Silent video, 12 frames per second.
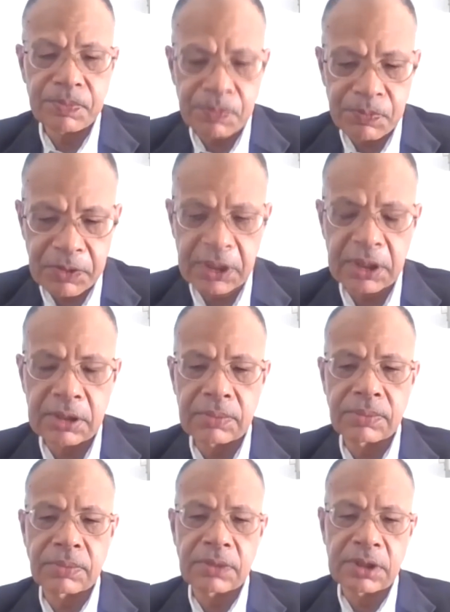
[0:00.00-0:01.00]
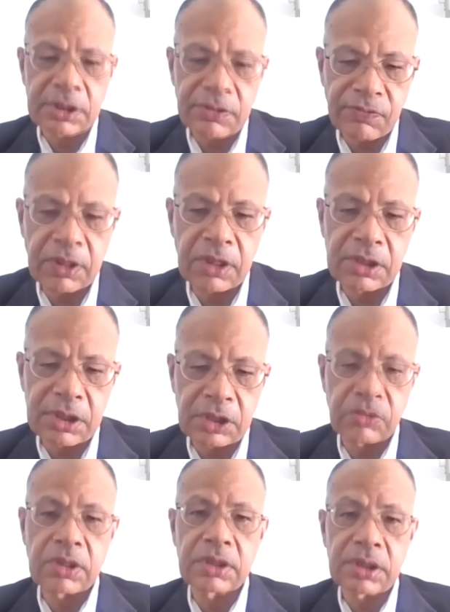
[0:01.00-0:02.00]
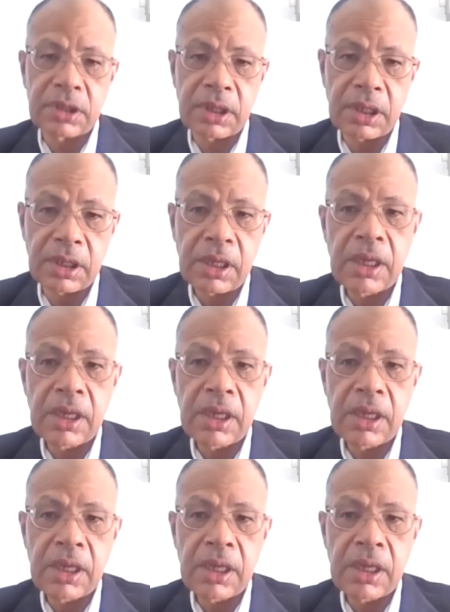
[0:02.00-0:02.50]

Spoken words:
pretty severe situation here.